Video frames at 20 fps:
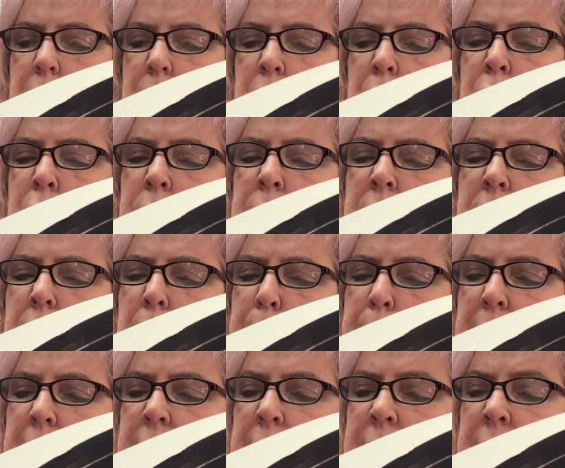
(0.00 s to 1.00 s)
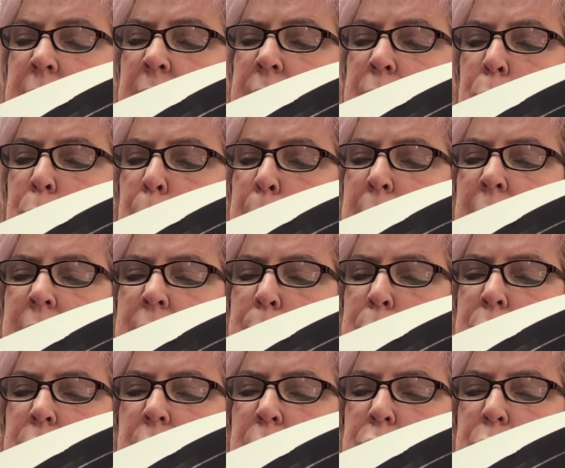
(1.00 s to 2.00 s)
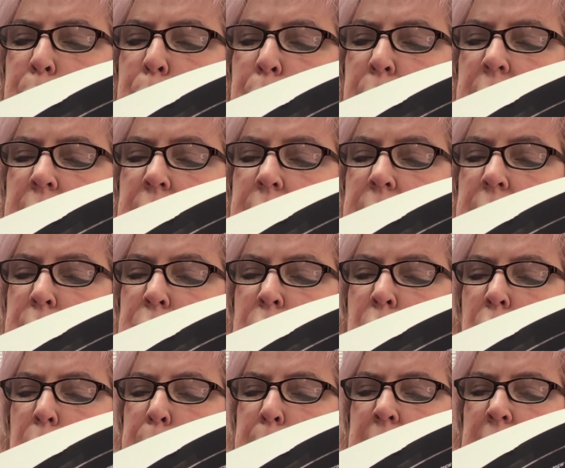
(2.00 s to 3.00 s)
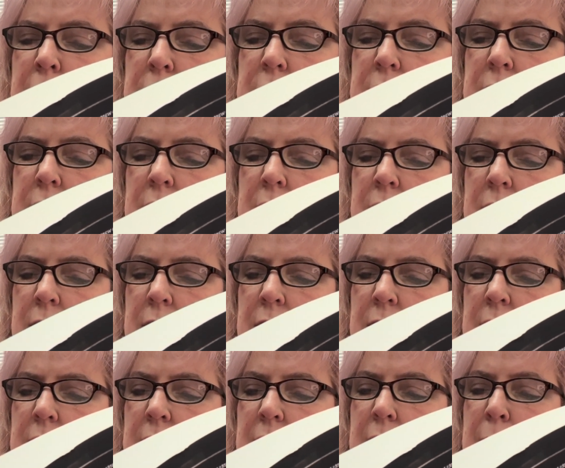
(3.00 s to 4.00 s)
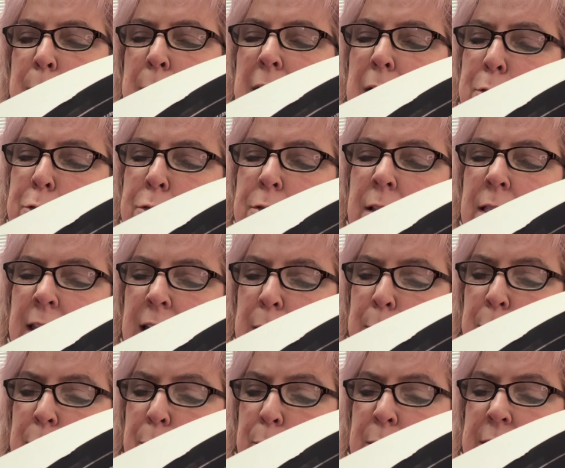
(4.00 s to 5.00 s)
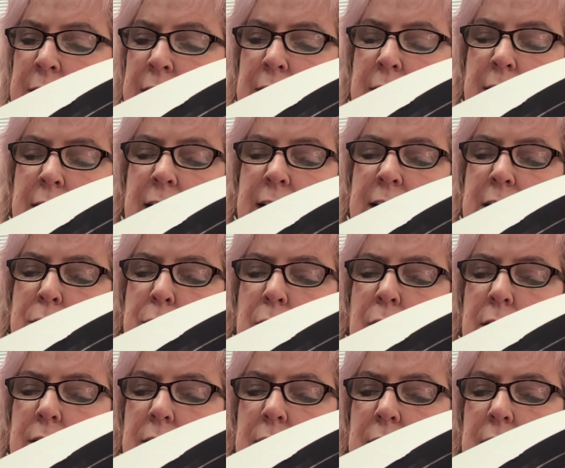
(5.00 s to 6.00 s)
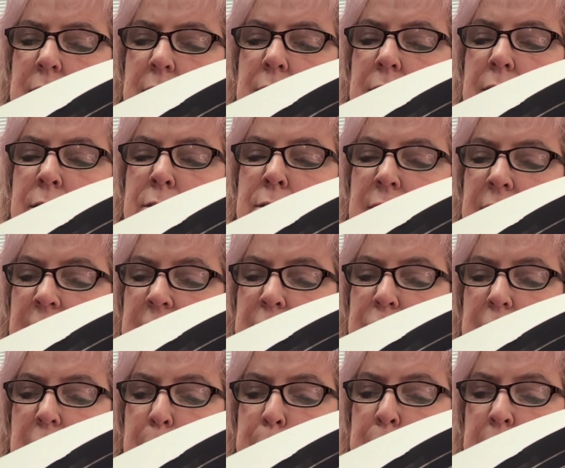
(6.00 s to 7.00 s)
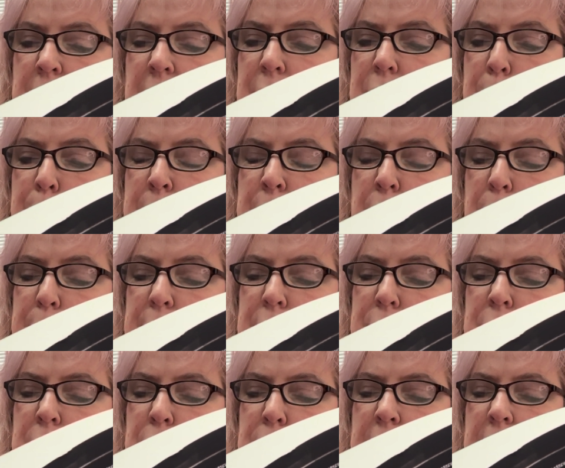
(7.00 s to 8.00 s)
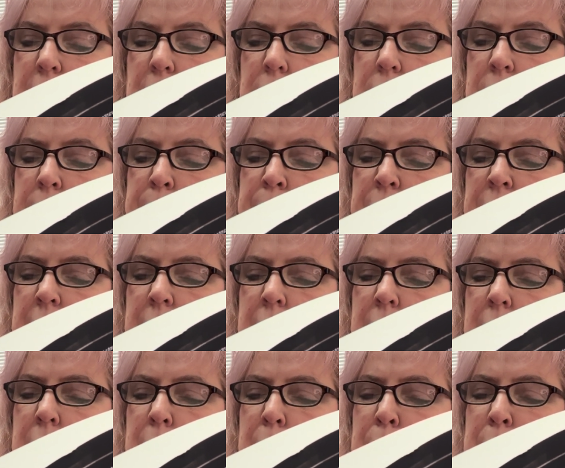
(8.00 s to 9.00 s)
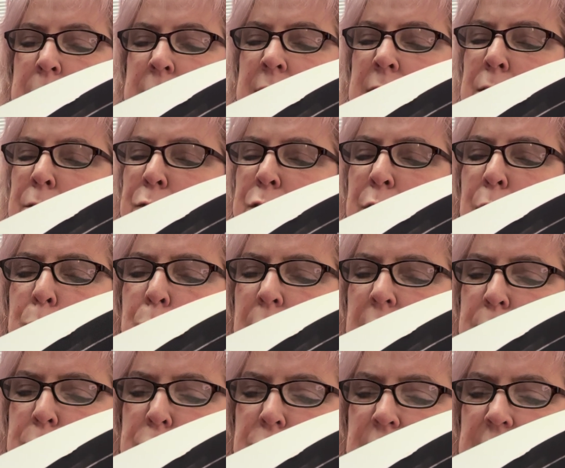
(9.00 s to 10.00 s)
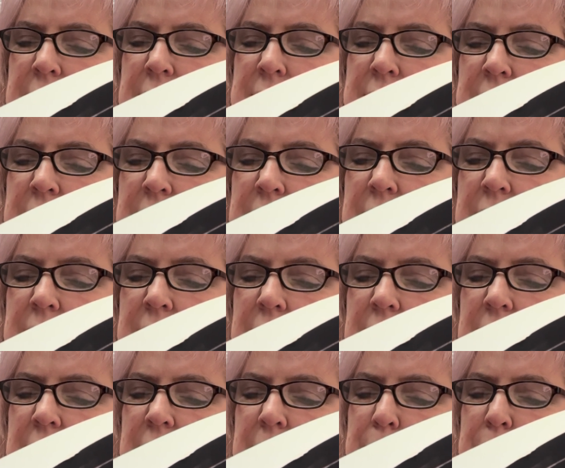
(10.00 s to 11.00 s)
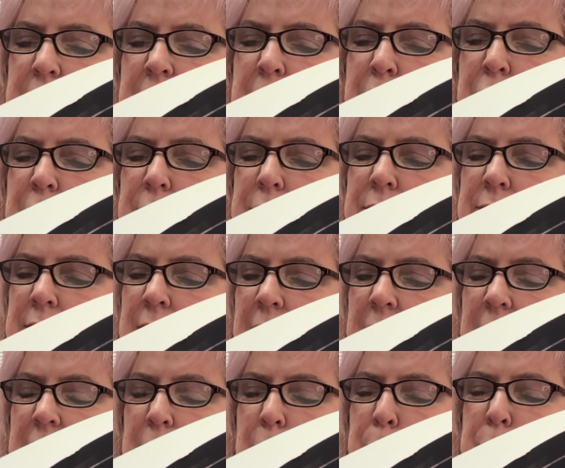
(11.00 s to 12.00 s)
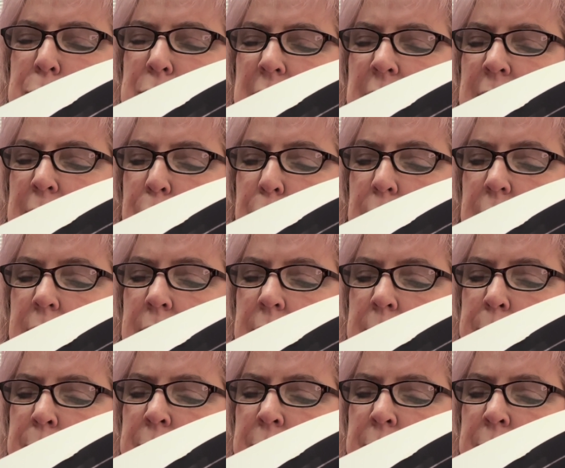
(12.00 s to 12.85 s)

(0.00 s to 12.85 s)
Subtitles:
Looking up at it, he had to remind himself to breathe, and his heart pounded. Imagine the labor that went into that, he thought. Slave labor, like the pyramids, no doubt. But he didn't feel righteously indignant. He felt sad, almost angry.